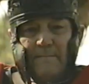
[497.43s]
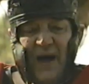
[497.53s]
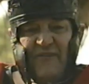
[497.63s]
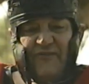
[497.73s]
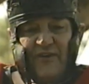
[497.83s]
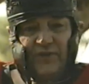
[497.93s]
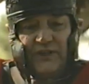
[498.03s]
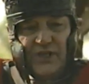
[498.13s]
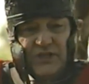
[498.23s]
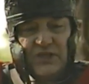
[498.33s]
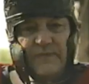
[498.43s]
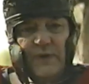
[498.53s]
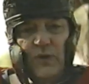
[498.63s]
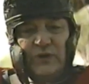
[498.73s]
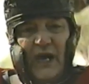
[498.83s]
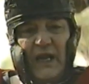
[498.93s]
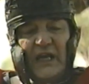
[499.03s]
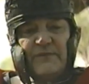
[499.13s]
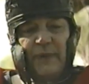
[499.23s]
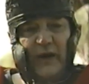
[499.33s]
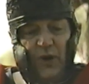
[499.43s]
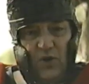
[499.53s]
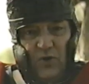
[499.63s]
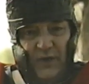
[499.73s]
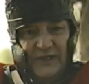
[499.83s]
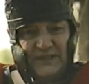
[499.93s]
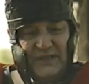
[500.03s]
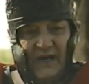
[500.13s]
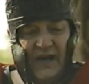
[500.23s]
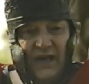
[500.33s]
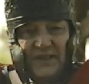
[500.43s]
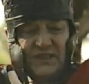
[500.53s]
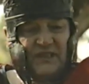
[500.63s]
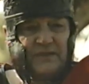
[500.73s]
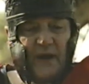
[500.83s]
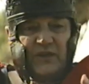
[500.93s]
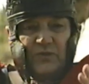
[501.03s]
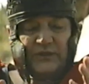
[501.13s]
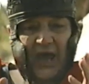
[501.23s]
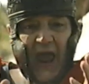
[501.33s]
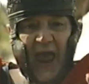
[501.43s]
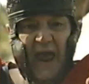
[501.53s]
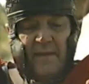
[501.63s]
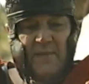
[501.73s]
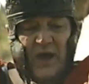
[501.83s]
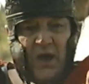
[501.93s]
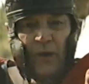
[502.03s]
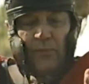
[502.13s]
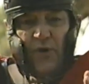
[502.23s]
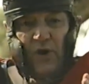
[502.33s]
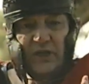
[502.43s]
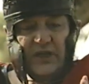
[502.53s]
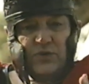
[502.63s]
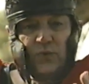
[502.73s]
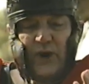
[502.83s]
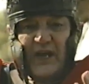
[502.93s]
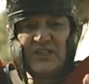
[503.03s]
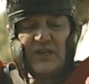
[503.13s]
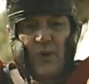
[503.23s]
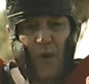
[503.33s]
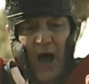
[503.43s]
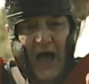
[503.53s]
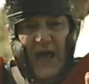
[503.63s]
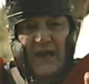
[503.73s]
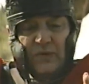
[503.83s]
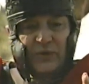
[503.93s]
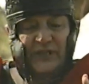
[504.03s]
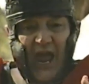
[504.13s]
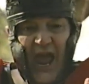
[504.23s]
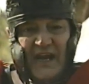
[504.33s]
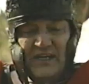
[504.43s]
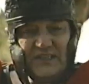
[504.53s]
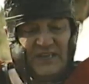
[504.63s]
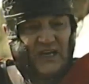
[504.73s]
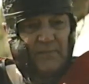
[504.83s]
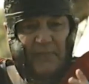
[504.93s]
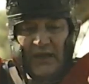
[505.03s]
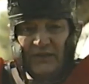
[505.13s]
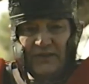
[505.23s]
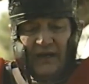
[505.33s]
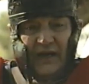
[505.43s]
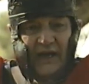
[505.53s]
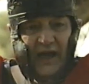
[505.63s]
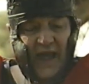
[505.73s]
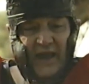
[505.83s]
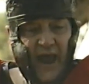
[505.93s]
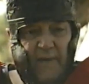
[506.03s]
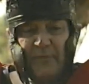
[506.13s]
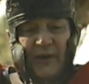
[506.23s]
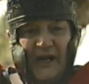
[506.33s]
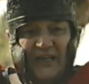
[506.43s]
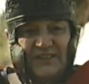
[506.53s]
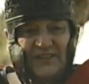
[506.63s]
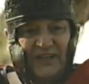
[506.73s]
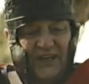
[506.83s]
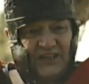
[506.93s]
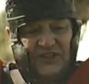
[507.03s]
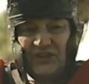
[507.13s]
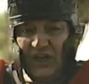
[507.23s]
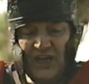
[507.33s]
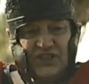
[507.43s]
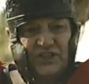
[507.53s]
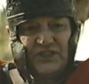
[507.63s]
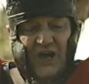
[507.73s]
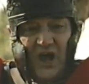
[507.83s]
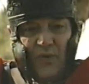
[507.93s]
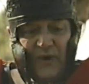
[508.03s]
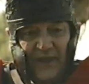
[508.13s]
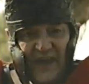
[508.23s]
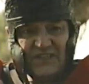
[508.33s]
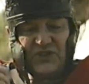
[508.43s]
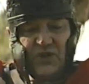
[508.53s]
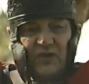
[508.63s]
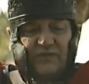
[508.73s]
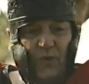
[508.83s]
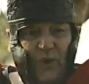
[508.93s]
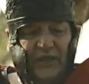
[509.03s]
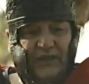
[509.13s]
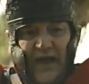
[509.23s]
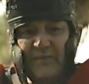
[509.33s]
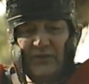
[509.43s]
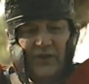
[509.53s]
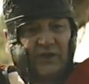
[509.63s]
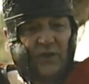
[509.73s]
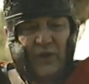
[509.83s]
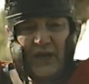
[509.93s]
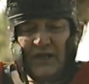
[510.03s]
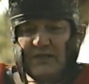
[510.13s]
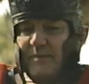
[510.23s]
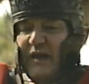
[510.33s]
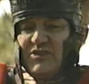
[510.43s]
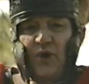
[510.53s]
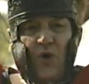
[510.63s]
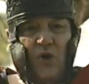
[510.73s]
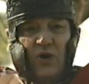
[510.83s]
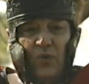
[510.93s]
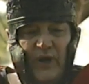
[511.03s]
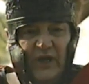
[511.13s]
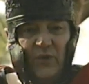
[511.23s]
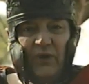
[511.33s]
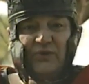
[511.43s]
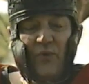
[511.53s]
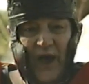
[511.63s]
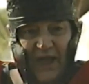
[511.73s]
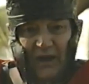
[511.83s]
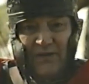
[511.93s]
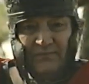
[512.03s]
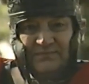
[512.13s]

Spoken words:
My favorite dish is minuta lex praecoquis. This is made with ham, boiled in the raisin wine with the anise and the mint and apricots. It's delicious. When that's served one time during the week, it makes the whole week worthwhile.